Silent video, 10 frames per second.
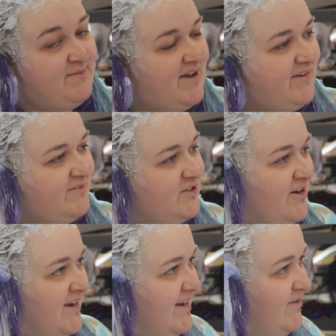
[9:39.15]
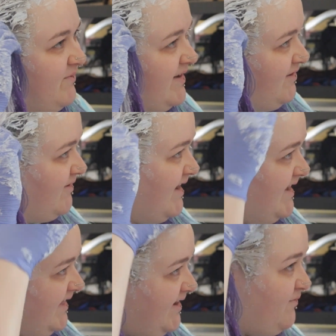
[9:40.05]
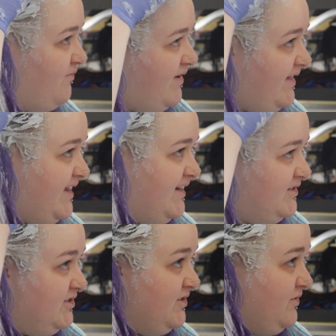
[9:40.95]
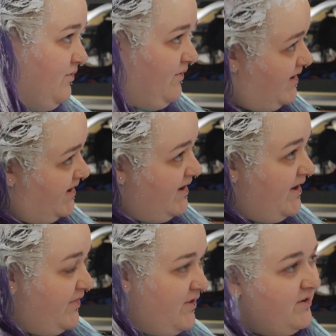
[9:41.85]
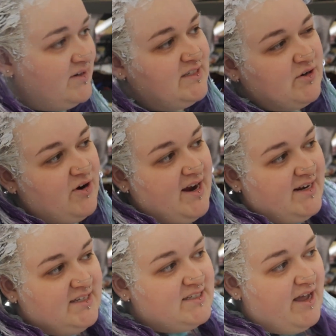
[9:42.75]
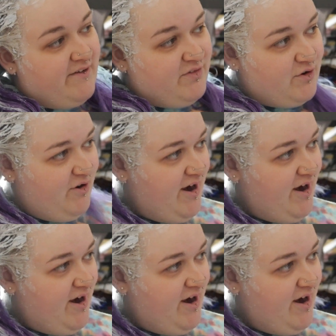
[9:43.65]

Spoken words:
amount of jargon when you get like really into the nooks and crannies of the